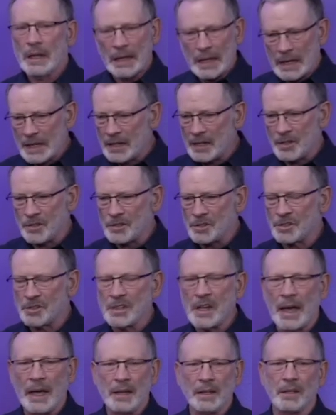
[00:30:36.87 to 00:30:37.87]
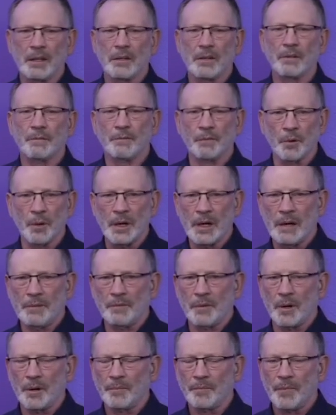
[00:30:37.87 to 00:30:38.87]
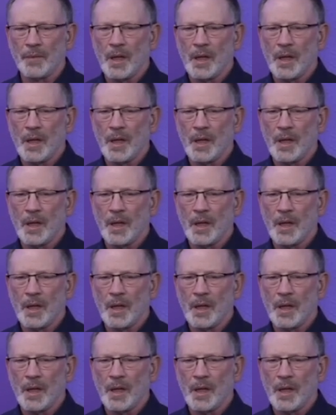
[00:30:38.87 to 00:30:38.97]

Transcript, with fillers: It is set forever.